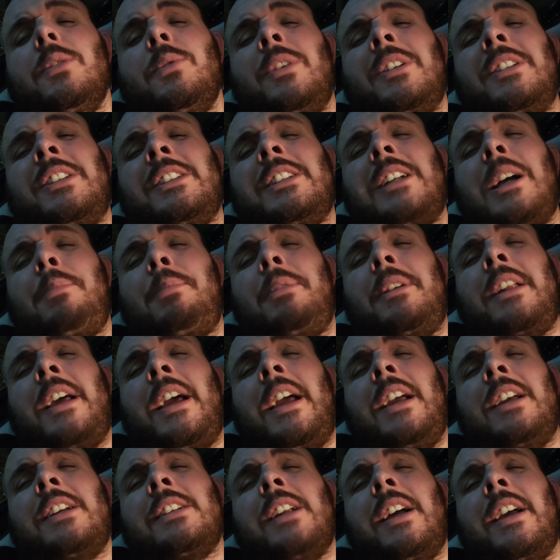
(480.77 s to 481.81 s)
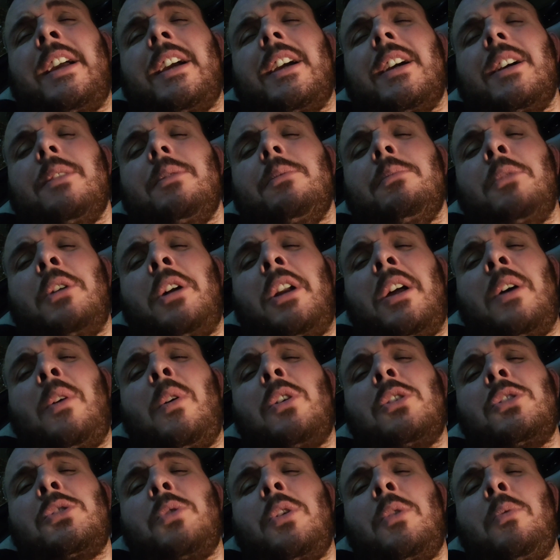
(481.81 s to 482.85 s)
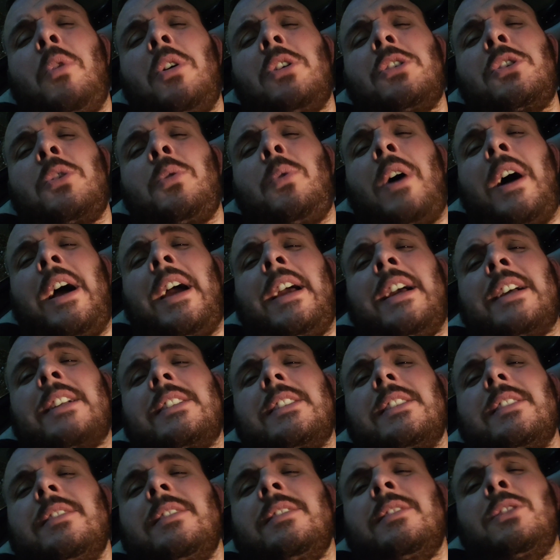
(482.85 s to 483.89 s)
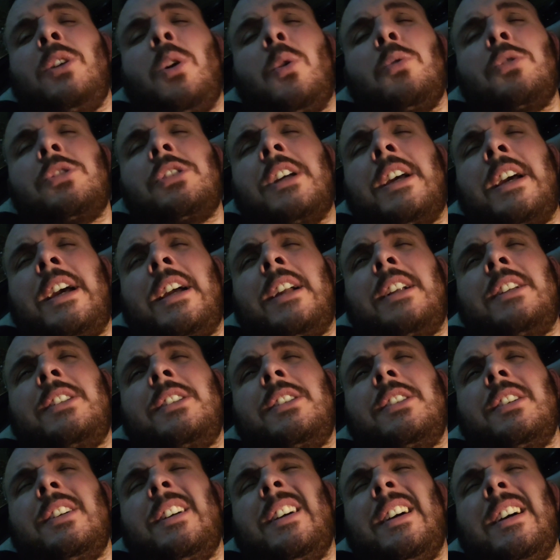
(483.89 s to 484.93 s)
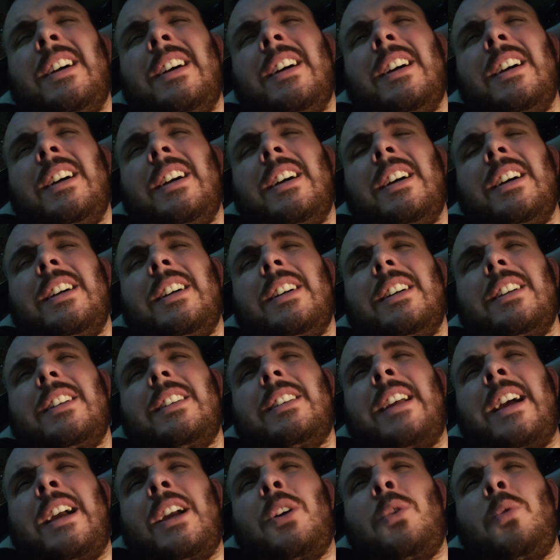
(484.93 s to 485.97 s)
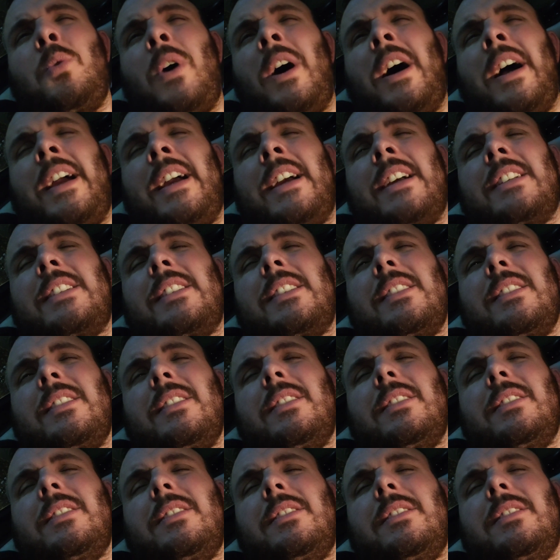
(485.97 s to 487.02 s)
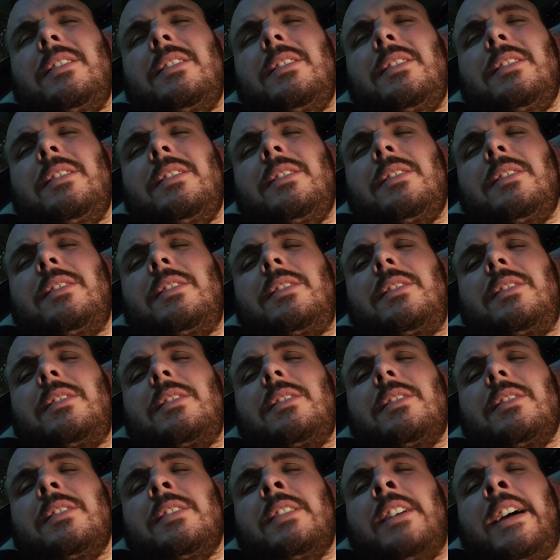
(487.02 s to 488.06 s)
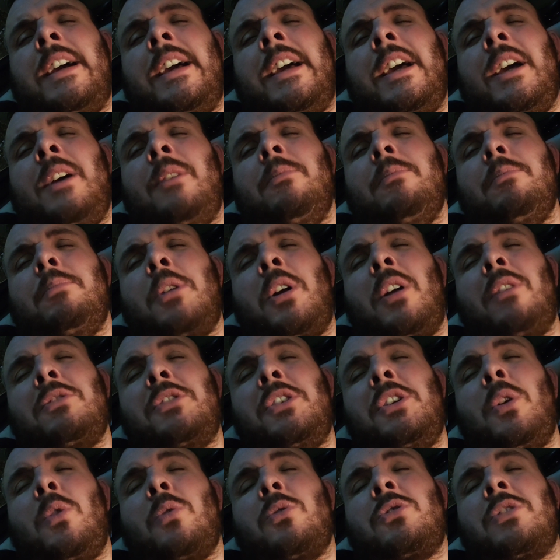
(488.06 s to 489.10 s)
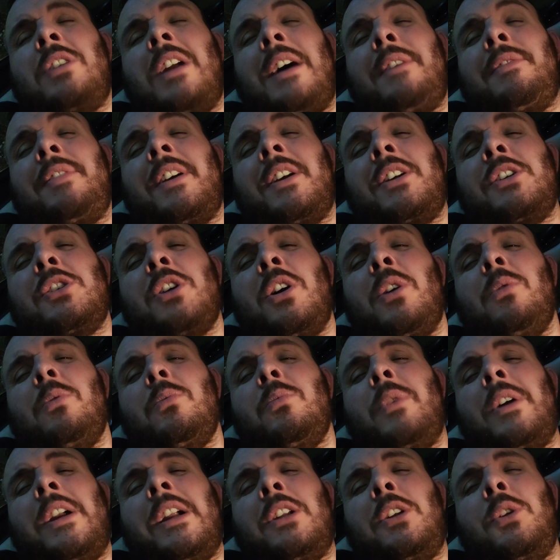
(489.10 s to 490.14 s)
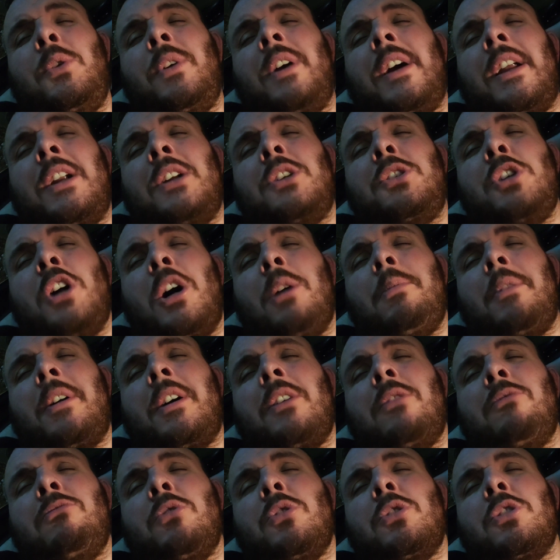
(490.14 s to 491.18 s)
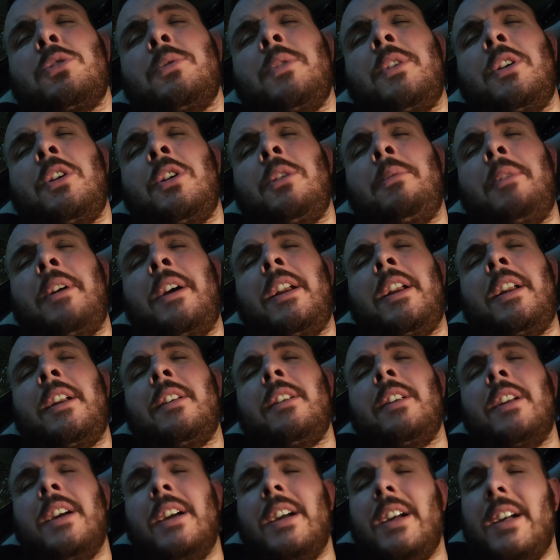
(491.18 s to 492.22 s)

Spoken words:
Which is happy days, like. But it was quiet. No surge. Dead quiet. But obviously no traffic, so when I do get a job I can run to it, you know what I mean, and